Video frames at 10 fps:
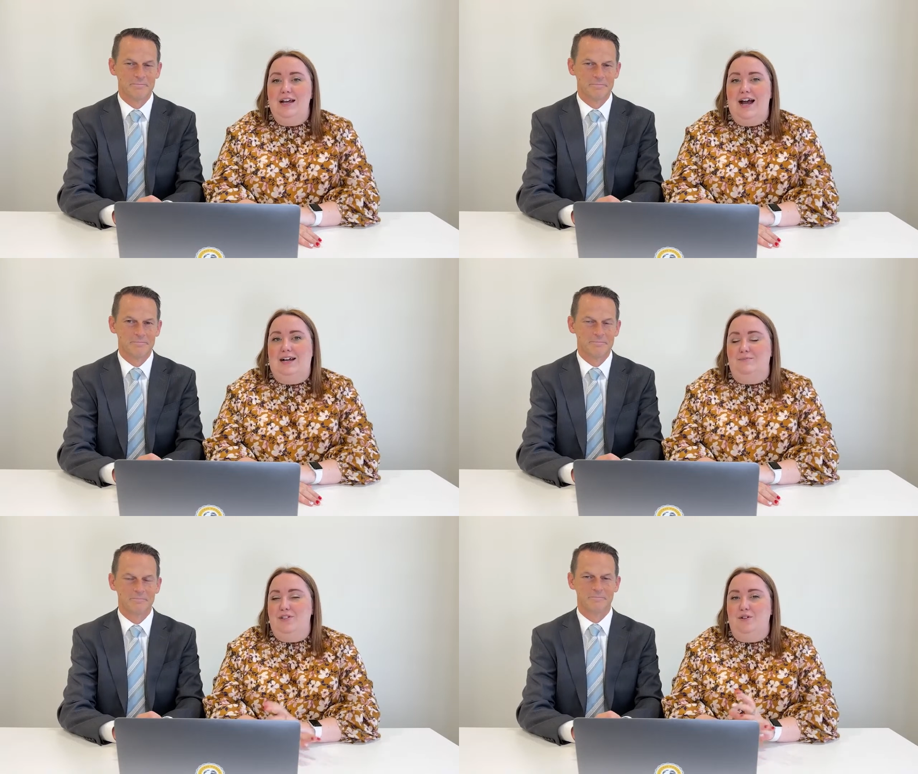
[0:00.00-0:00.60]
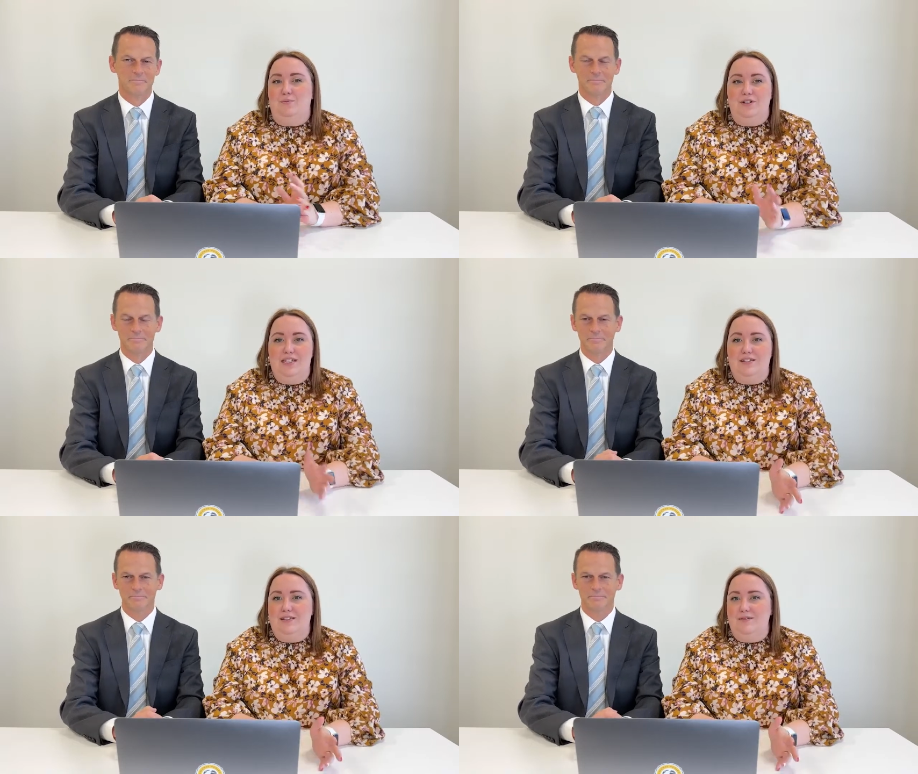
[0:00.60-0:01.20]
Speaker 1: Um, so
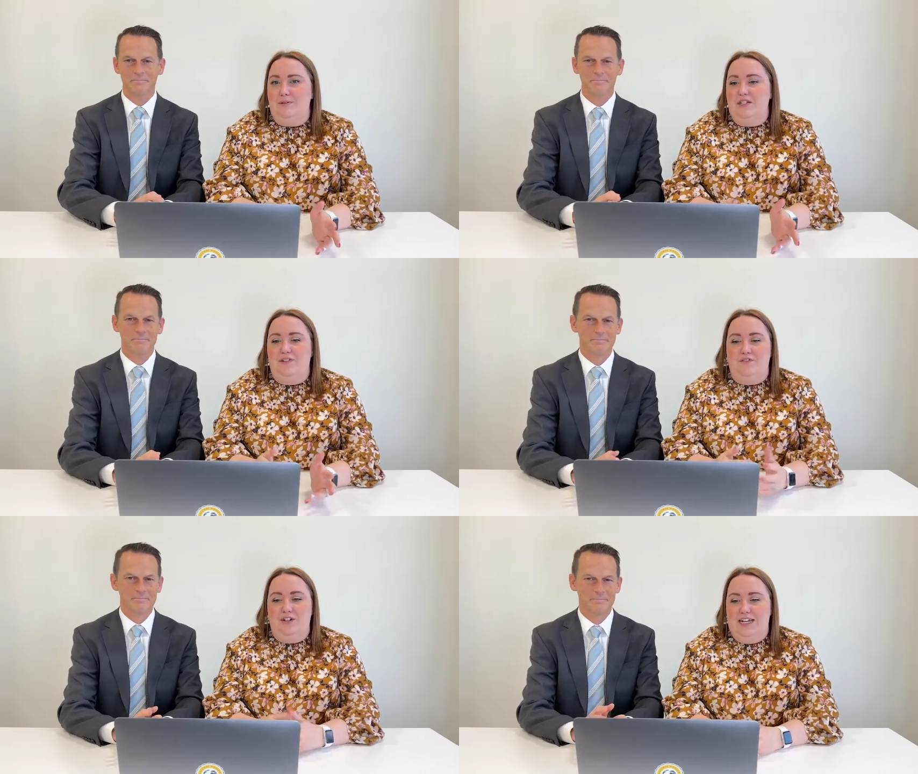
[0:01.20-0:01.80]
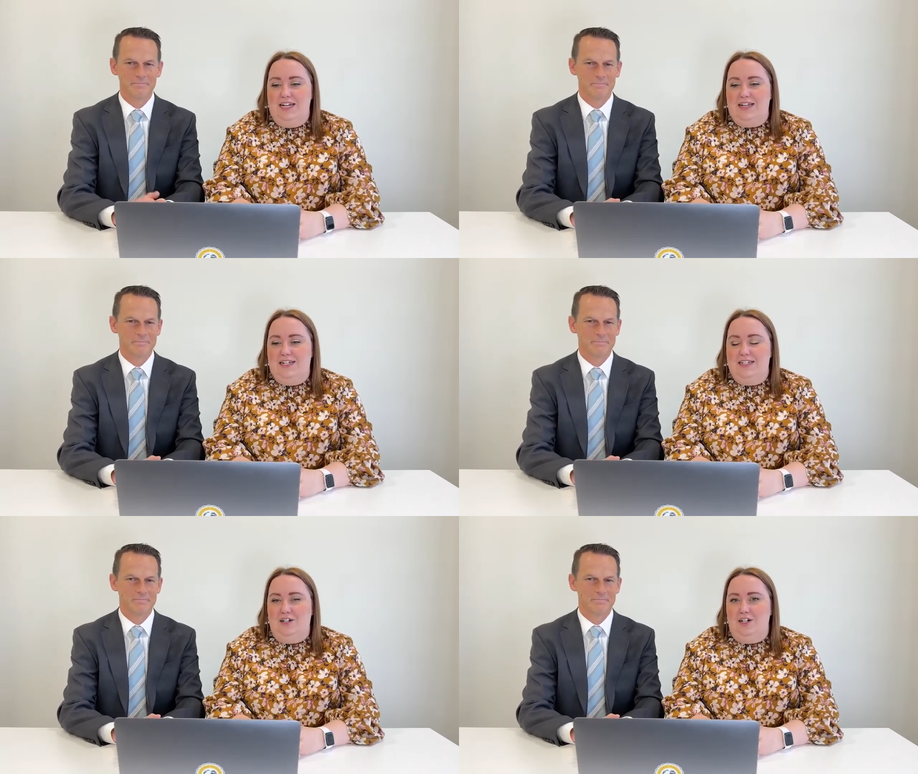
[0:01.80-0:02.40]
please, please feel free to get
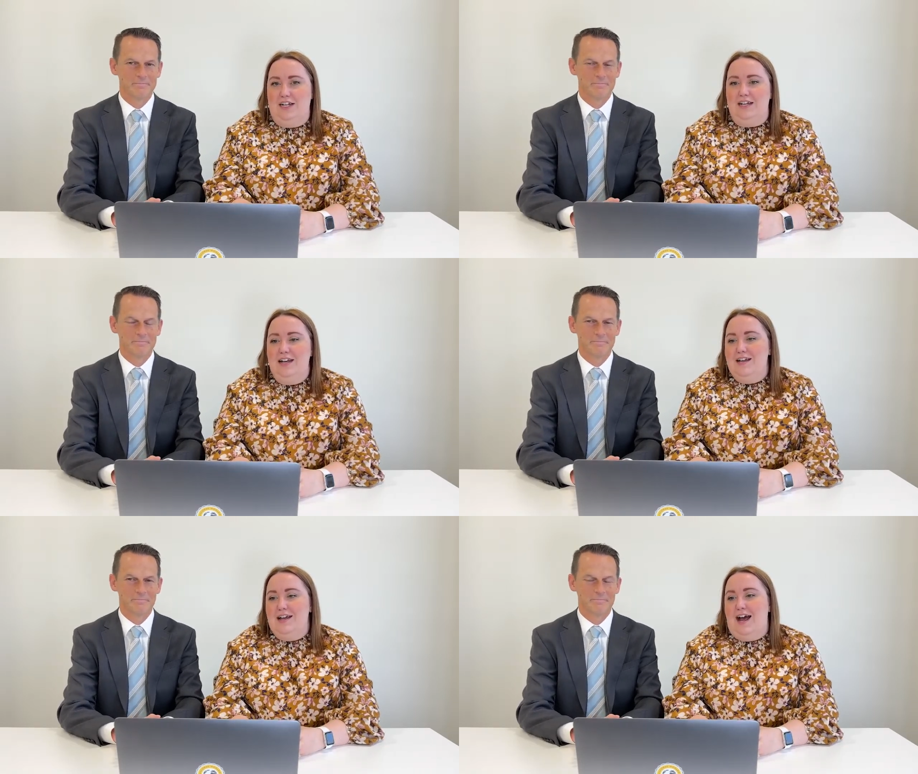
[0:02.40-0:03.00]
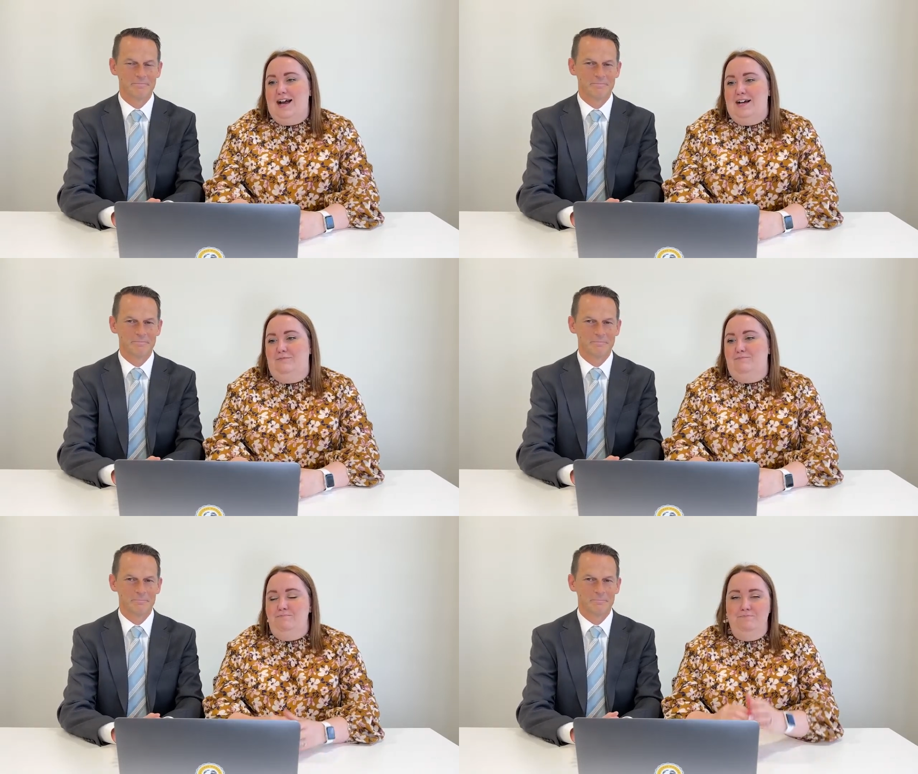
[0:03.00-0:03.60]
that started.
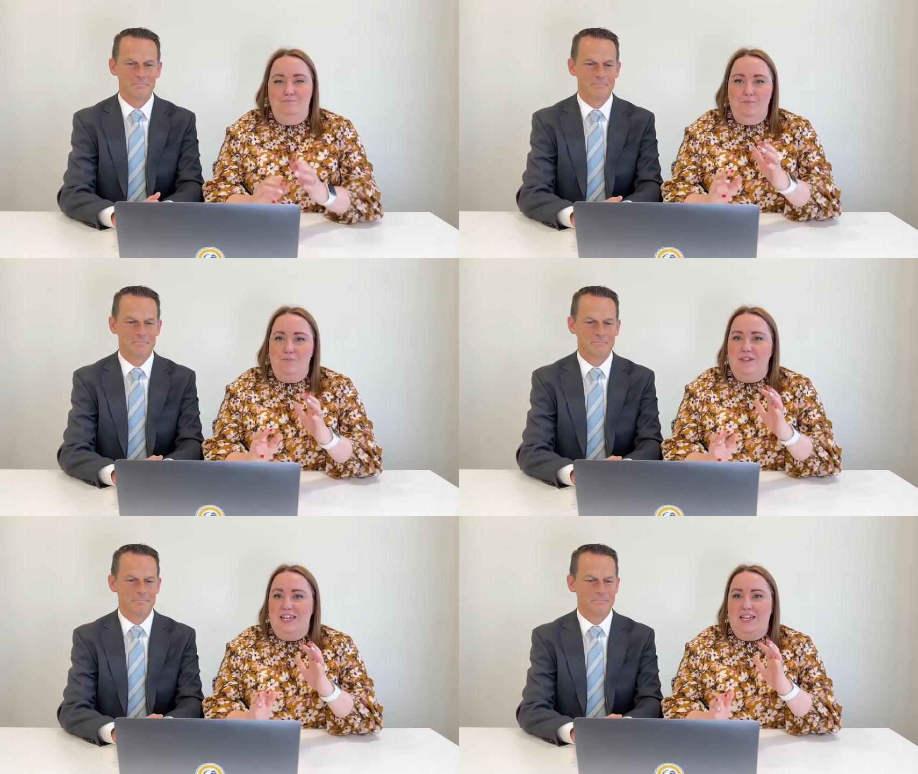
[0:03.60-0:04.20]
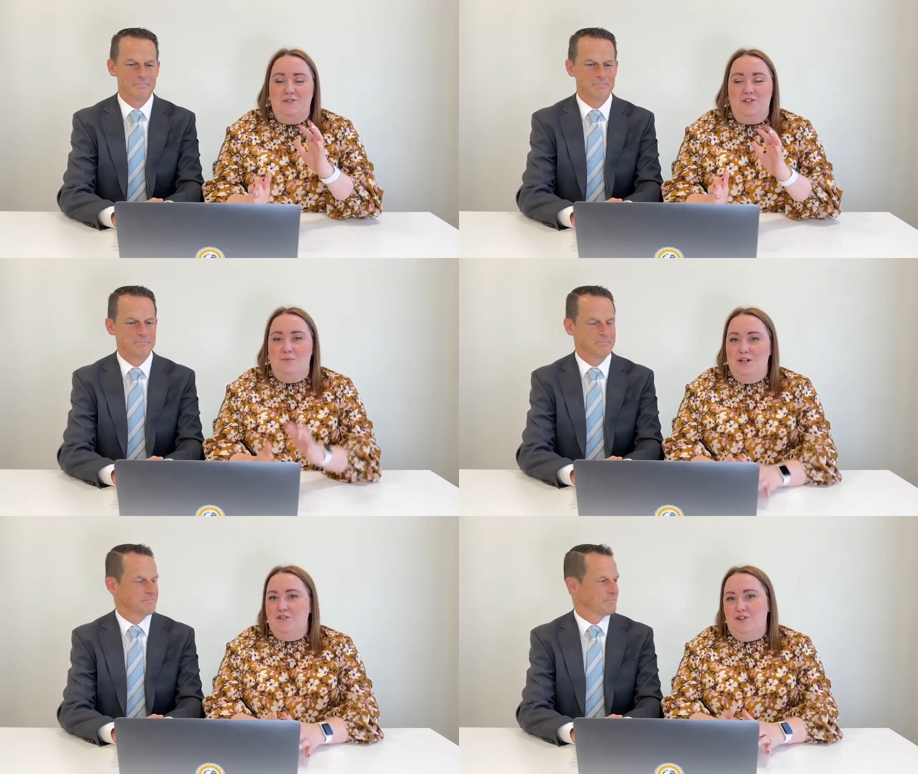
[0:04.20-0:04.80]
Um, thank you so
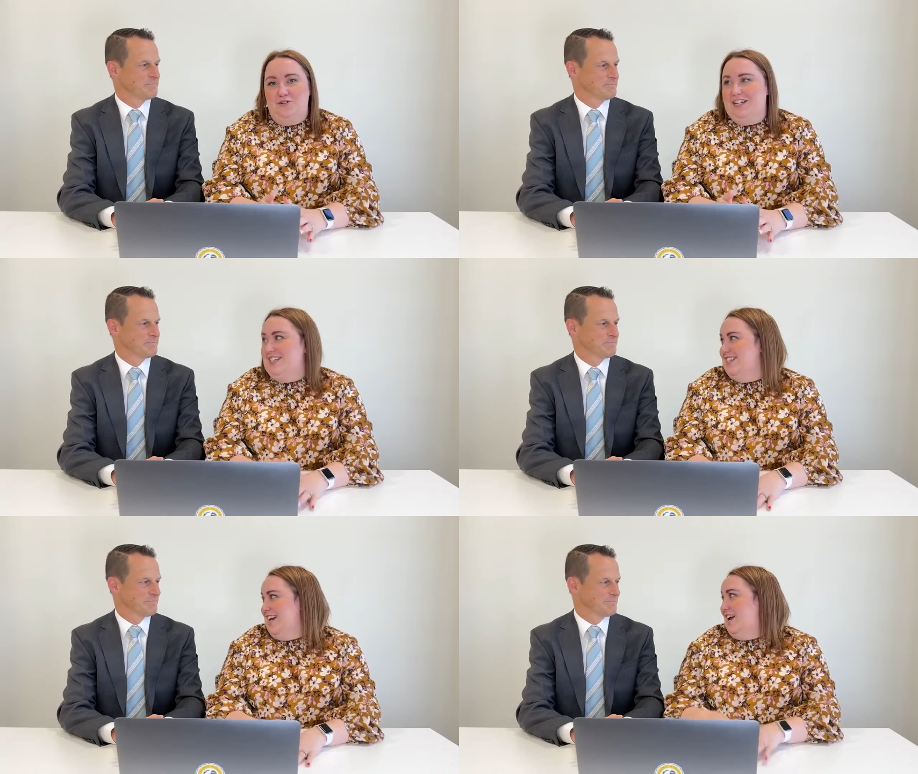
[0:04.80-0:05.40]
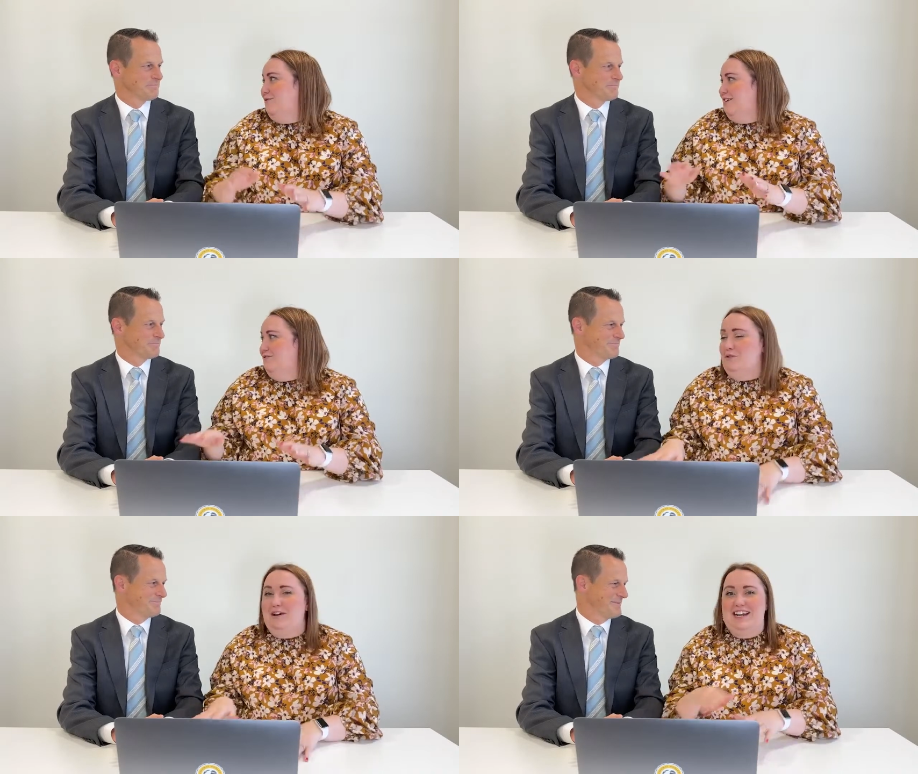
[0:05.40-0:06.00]
much for joining us today. We,
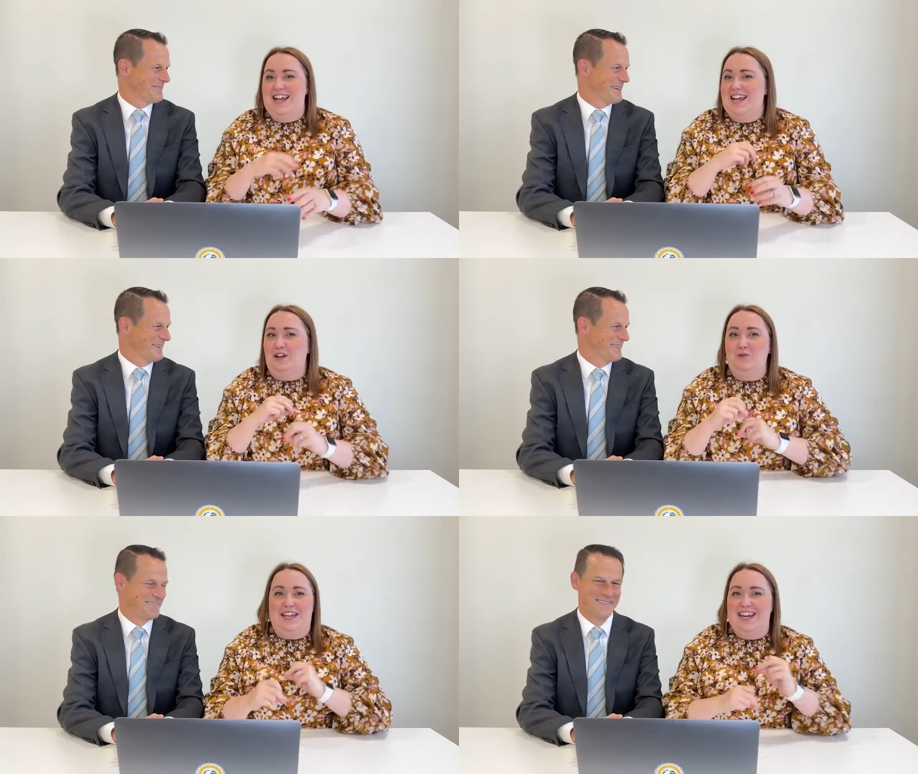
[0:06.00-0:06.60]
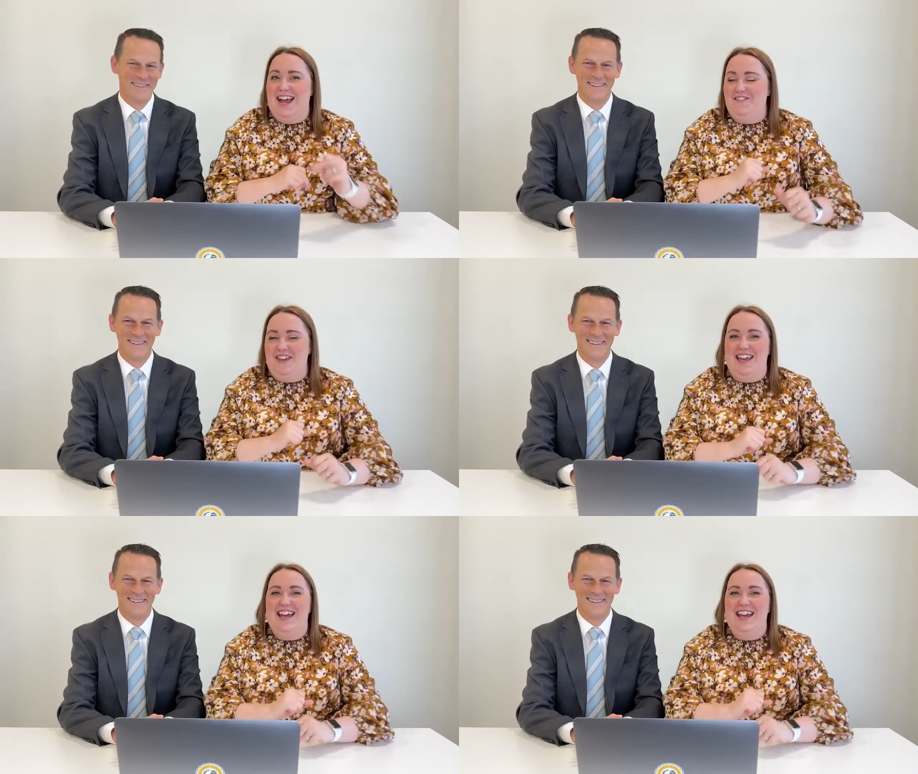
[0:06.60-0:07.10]
we wanted to hit it quick and heavy,